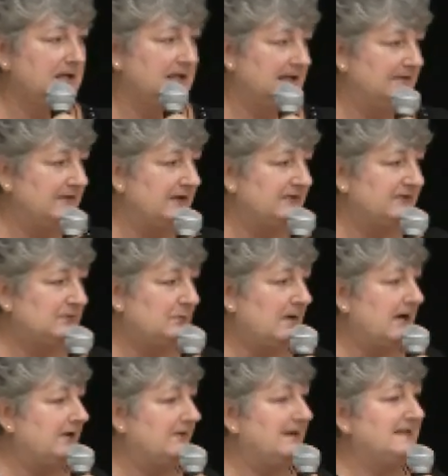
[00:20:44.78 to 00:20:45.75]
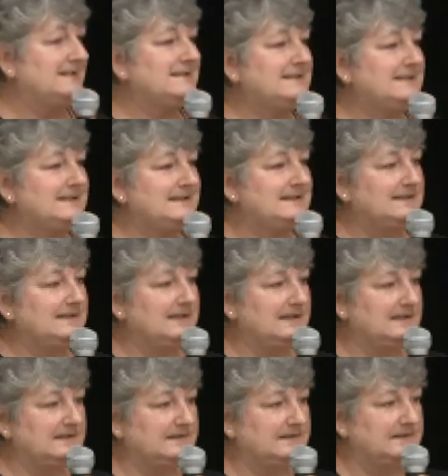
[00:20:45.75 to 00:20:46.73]
In those rare
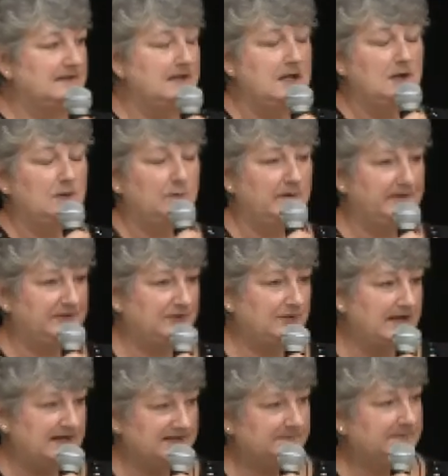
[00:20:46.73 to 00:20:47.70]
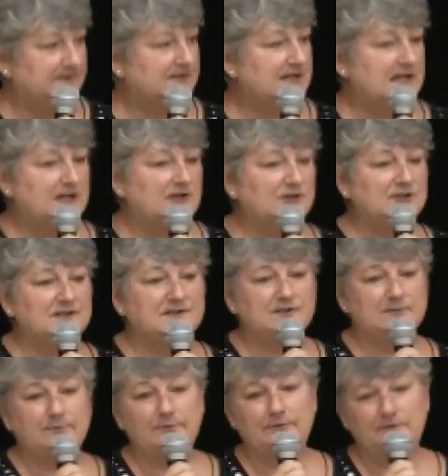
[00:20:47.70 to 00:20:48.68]
instances, with transportation's
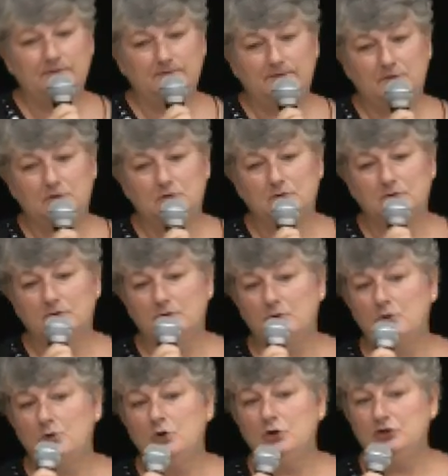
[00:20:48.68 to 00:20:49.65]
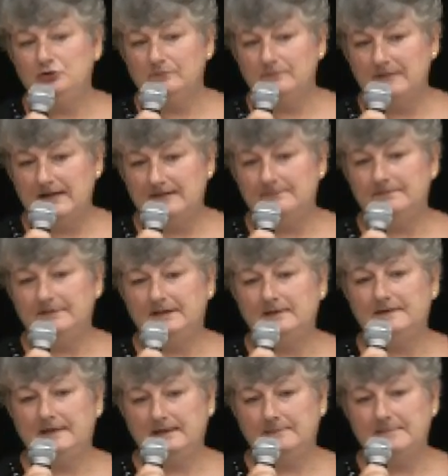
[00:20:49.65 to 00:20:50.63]
approval, you might be
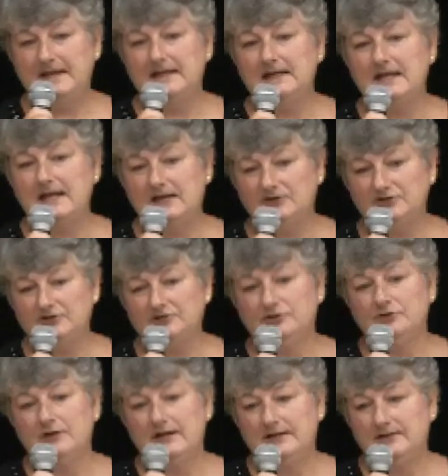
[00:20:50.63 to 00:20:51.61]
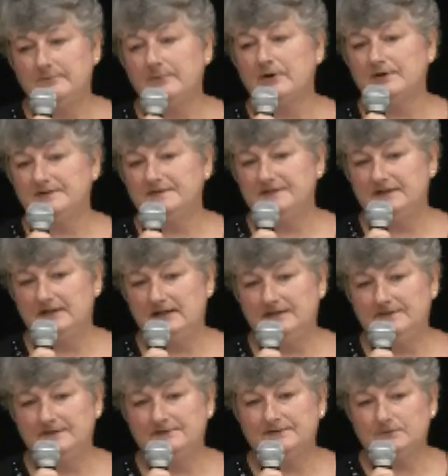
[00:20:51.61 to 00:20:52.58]
the medication trained person,
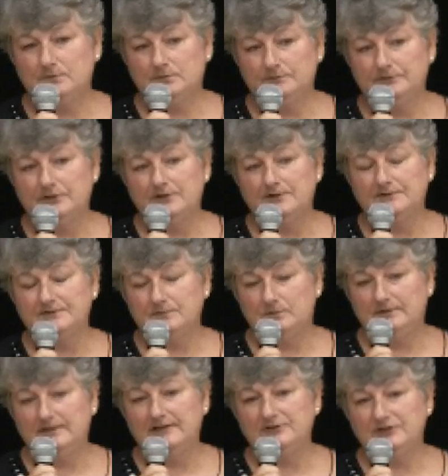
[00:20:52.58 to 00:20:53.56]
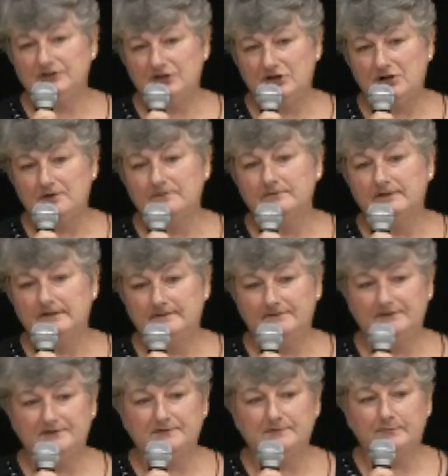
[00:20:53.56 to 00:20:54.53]
and the school nurse will let you know if
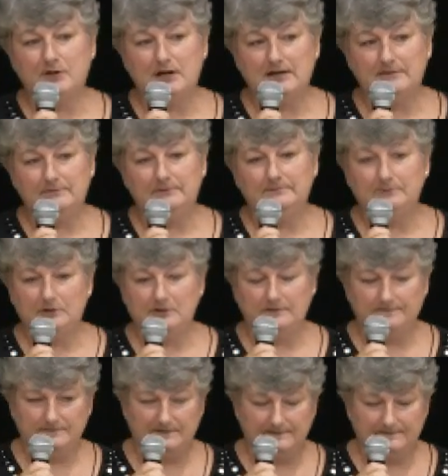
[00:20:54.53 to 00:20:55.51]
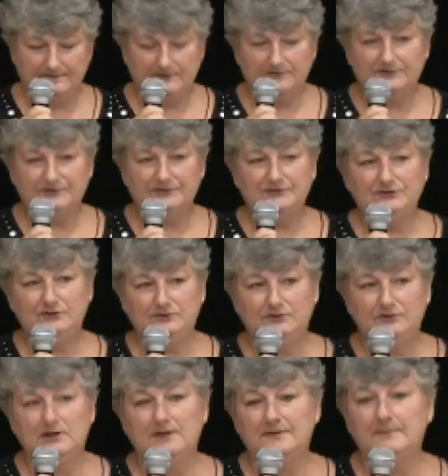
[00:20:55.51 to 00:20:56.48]
there's a problem or if there's a
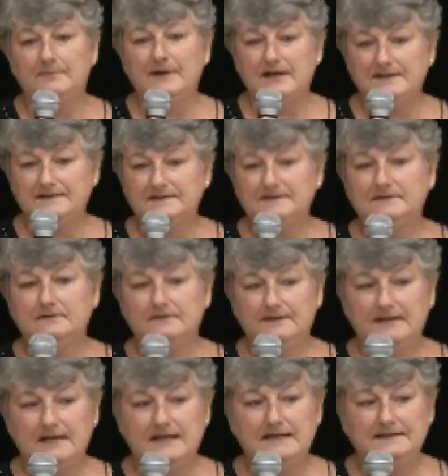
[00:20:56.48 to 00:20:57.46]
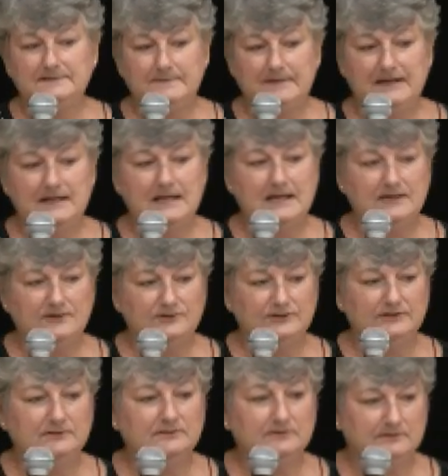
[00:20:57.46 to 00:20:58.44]
student on the bus that has
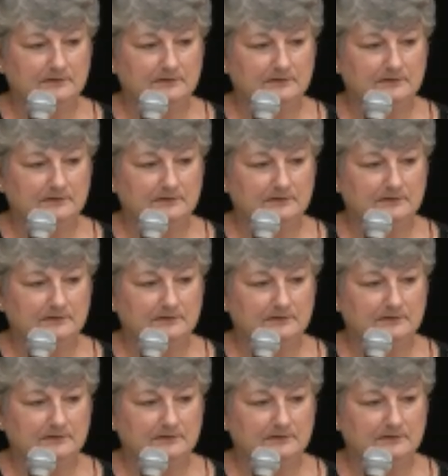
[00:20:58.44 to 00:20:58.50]
medication.